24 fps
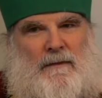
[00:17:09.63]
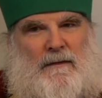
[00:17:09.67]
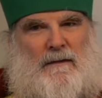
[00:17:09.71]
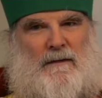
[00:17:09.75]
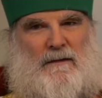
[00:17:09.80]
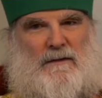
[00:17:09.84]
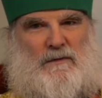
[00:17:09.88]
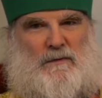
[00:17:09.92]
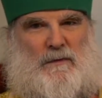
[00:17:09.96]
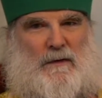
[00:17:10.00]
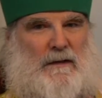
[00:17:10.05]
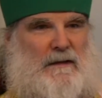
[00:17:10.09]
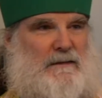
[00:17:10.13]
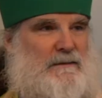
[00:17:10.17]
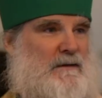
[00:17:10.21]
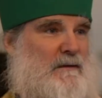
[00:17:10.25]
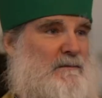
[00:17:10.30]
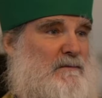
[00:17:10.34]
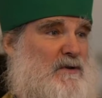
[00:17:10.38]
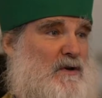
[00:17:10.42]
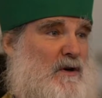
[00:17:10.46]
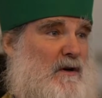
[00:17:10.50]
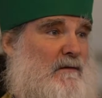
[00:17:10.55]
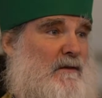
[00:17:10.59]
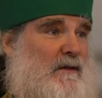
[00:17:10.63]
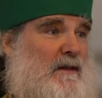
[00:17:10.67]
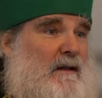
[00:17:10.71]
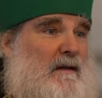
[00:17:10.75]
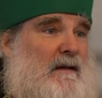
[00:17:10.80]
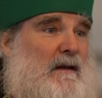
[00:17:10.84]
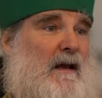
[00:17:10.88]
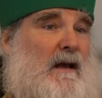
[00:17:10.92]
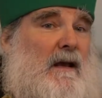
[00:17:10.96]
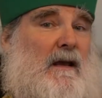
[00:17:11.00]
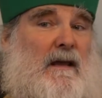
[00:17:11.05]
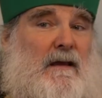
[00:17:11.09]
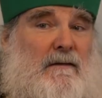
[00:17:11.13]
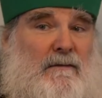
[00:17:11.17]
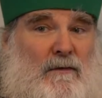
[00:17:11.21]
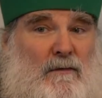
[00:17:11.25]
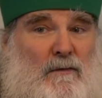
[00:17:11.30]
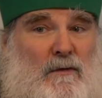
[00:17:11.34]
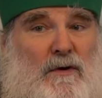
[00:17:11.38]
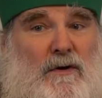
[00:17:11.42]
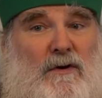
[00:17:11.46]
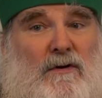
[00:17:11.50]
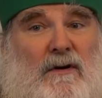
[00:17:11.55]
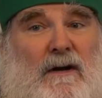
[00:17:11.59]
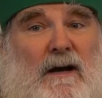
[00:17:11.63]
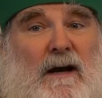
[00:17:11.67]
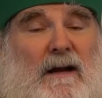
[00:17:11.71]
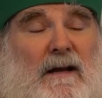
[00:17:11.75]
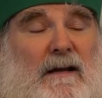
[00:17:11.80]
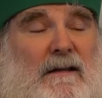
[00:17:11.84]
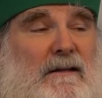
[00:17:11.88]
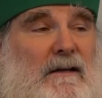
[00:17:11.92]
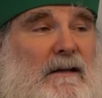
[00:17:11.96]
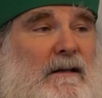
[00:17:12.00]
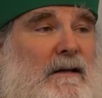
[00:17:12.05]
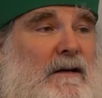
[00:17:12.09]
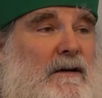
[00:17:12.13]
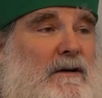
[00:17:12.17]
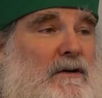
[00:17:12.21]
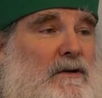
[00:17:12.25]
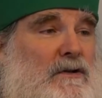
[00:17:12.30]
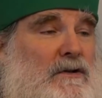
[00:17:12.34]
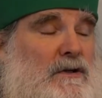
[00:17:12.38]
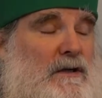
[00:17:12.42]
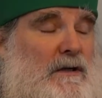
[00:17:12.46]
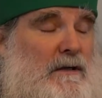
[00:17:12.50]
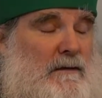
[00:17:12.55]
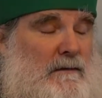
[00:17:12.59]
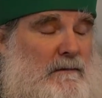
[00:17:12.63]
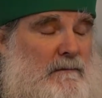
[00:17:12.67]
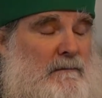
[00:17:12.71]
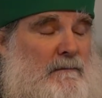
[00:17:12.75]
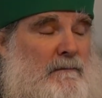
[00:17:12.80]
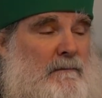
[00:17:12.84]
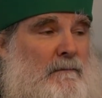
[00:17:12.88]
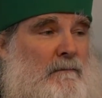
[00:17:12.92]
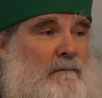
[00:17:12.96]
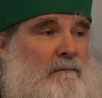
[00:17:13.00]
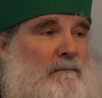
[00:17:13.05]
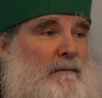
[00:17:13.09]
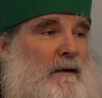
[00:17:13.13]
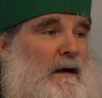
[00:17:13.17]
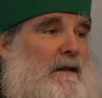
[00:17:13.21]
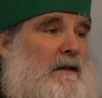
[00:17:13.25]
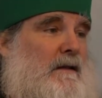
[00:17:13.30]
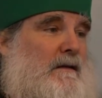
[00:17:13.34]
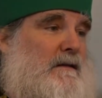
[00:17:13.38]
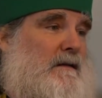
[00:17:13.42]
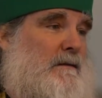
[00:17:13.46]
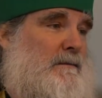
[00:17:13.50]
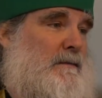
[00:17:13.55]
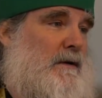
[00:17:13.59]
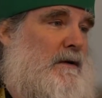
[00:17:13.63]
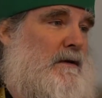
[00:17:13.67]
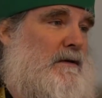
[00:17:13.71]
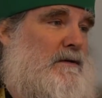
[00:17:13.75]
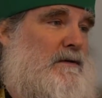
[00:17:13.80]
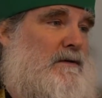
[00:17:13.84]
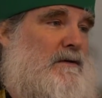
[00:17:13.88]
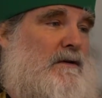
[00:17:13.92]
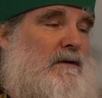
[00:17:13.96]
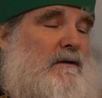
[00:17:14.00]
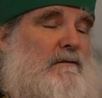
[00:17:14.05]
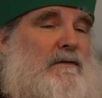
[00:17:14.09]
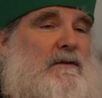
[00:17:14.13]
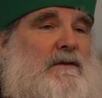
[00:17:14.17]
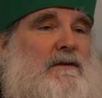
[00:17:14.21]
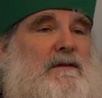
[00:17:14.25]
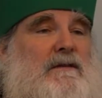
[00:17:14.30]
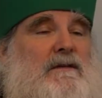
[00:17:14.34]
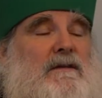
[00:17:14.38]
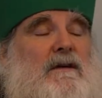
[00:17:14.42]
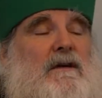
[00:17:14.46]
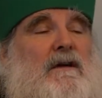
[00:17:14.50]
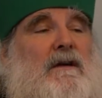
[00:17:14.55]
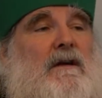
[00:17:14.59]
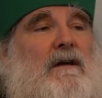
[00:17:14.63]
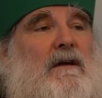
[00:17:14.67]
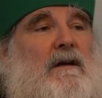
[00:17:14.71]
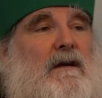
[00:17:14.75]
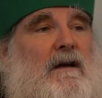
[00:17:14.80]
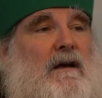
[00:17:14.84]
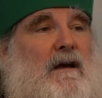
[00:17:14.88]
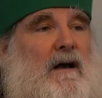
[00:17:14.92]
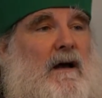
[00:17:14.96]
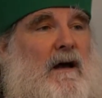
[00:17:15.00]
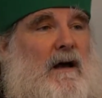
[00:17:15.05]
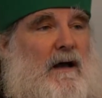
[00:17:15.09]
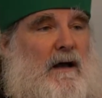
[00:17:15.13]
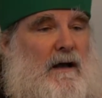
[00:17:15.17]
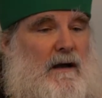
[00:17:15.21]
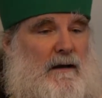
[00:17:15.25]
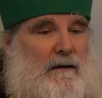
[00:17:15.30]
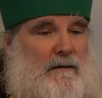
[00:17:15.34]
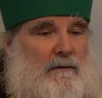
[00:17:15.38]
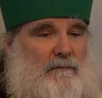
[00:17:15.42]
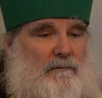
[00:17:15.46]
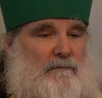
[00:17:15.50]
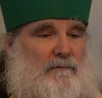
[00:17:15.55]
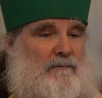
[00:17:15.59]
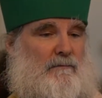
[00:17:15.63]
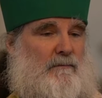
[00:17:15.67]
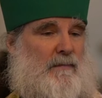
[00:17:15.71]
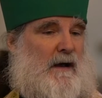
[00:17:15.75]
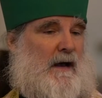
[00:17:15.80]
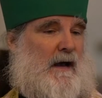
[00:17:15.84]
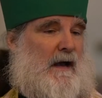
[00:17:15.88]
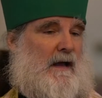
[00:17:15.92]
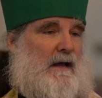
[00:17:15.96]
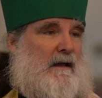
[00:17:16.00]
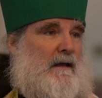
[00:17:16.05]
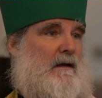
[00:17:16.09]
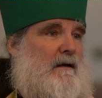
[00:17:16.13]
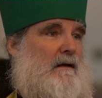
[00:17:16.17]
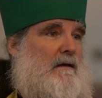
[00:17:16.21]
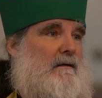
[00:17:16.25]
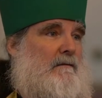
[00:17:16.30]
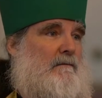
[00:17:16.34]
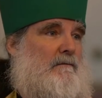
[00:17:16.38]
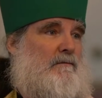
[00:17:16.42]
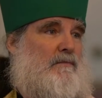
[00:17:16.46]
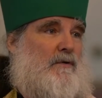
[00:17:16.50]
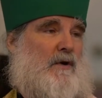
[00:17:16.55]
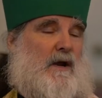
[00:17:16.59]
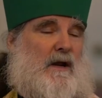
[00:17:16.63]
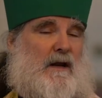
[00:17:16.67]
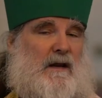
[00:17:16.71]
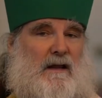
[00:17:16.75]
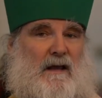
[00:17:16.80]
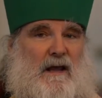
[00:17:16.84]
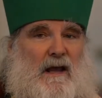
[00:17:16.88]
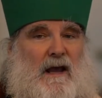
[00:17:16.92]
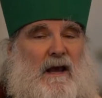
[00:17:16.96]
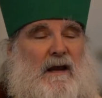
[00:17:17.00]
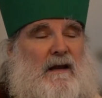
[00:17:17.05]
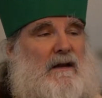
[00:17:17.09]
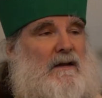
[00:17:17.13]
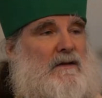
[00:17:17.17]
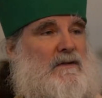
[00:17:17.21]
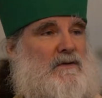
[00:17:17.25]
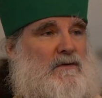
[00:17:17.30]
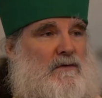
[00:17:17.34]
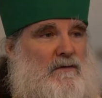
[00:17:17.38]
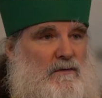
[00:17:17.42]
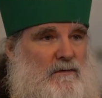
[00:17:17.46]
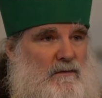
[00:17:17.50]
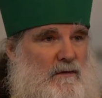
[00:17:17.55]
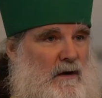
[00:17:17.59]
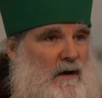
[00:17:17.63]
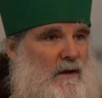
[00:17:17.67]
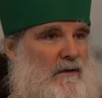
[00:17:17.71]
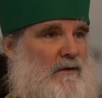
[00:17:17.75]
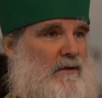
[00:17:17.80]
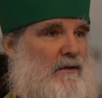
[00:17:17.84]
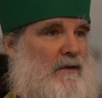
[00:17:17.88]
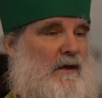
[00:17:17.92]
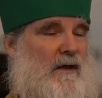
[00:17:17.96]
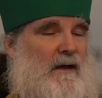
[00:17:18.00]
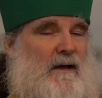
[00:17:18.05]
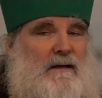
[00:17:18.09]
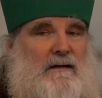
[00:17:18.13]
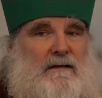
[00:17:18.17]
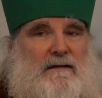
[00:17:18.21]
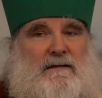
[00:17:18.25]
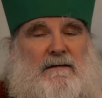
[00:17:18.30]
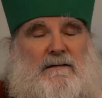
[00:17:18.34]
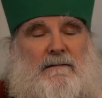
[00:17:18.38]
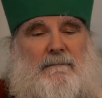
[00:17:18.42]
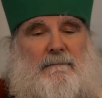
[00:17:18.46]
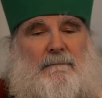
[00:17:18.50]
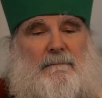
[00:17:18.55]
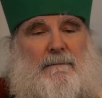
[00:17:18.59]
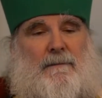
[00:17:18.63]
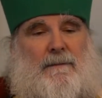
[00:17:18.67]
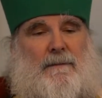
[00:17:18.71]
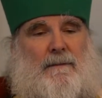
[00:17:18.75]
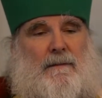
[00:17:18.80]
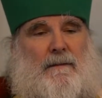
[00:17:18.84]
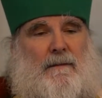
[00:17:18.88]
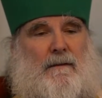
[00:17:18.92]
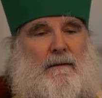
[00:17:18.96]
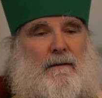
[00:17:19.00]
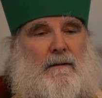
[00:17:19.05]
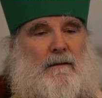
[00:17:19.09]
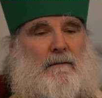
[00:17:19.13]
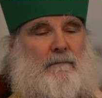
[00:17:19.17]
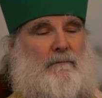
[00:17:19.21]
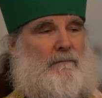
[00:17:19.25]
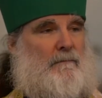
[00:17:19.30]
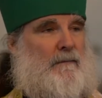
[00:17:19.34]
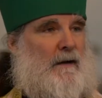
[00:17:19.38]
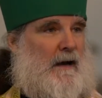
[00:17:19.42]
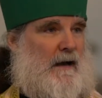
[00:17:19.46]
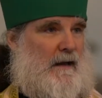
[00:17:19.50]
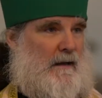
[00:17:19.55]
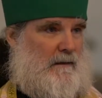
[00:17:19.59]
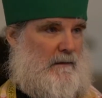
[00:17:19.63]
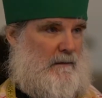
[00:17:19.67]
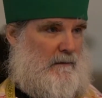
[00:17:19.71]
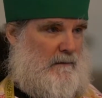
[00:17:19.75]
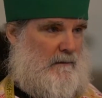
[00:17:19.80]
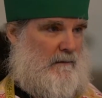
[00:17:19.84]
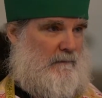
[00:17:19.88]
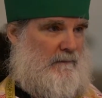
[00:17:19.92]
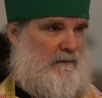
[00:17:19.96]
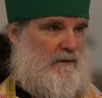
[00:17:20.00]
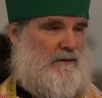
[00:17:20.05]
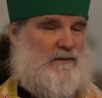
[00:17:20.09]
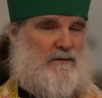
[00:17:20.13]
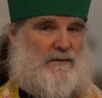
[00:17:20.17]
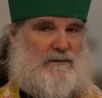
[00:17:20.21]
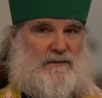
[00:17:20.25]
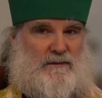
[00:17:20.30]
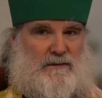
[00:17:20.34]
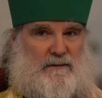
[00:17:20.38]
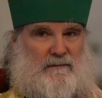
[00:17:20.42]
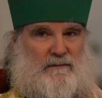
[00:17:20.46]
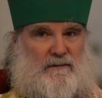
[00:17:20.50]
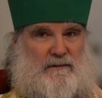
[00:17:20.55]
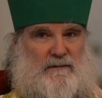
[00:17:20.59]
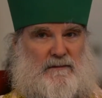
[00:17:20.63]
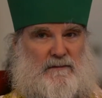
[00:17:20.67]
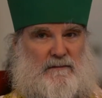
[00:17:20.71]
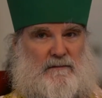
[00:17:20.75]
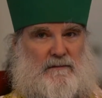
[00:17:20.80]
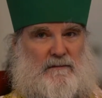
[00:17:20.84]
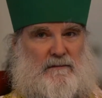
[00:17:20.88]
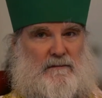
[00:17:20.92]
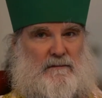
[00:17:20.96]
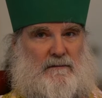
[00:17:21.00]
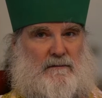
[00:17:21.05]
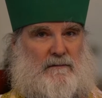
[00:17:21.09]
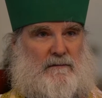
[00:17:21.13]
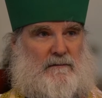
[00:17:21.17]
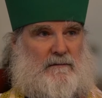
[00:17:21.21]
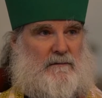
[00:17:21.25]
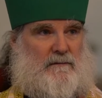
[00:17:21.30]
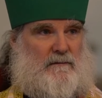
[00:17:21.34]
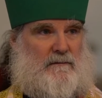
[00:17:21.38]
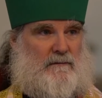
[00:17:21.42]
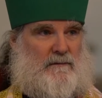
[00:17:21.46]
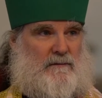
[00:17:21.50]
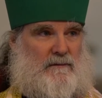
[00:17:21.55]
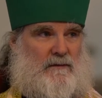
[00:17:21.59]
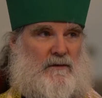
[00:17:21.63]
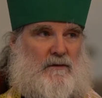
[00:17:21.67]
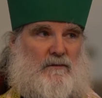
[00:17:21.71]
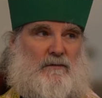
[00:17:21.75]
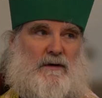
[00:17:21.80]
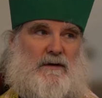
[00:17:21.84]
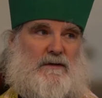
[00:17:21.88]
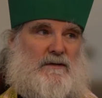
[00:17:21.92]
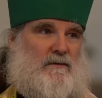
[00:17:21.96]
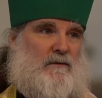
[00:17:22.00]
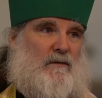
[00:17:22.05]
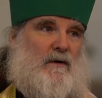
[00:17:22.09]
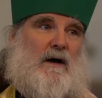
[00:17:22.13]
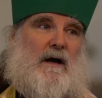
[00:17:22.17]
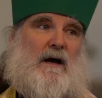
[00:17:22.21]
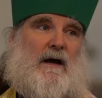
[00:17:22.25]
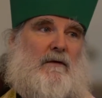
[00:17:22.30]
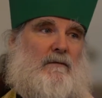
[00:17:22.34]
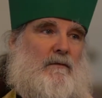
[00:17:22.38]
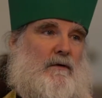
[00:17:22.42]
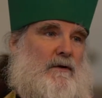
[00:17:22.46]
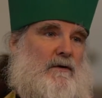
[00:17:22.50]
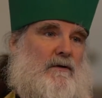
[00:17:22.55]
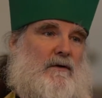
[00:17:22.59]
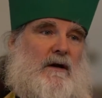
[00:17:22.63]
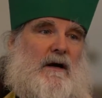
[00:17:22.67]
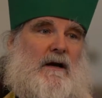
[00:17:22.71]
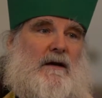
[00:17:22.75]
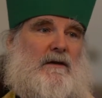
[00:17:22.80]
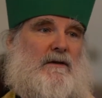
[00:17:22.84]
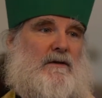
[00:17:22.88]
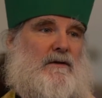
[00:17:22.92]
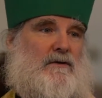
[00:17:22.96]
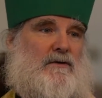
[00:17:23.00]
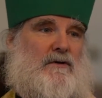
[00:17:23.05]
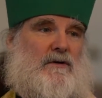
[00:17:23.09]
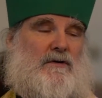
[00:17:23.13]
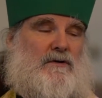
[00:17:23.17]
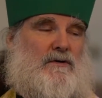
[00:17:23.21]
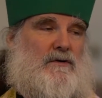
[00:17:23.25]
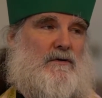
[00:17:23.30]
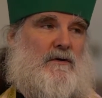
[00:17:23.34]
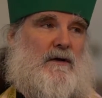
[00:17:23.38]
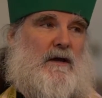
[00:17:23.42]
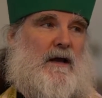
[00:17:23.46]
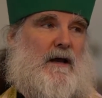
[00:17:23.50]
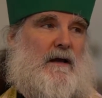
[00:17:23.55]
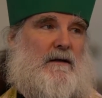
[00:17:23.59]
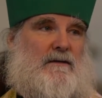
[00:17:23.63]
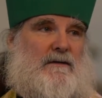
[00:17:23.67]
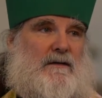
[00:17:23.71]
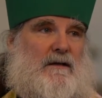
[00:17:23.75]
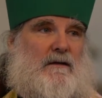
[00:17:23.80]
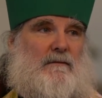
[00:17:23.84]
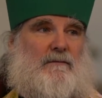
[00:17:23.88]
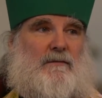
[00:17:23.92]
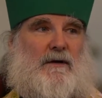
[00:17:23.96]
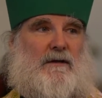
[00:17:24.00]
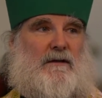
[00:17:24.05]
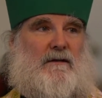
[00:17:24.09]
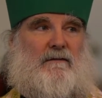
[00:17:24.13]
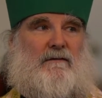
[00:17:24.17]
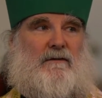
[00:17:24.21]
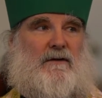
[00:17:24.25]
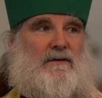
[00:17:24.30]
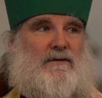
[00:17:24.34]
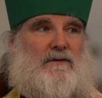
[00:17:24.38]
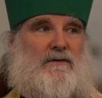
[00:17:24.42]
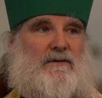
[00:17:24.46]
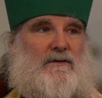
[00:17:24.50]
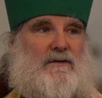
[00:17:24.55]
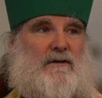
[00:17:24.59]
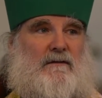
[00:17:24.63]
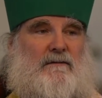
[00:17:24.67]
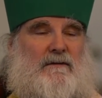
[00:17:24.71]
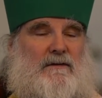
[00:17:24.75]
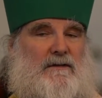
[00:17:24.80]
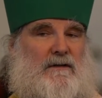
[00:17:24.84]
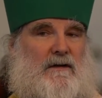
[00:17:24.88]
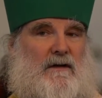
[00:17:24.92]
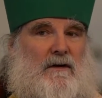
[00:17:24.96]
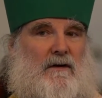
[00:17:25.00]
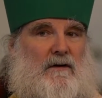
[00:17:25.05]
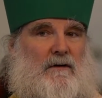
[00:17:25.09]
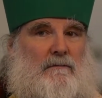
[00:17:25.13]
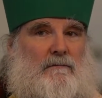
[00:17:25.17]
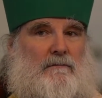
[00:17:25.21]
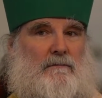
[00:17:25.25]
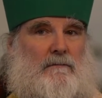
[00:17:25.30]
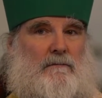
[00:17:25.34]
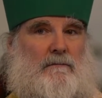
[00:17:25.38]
as well as observing the day even when you're not at the liturgy, by the typical service, by praying canons or other things, by the vigil service. There's no reason why when you're not at the church you can't celebrate the vigil service at home.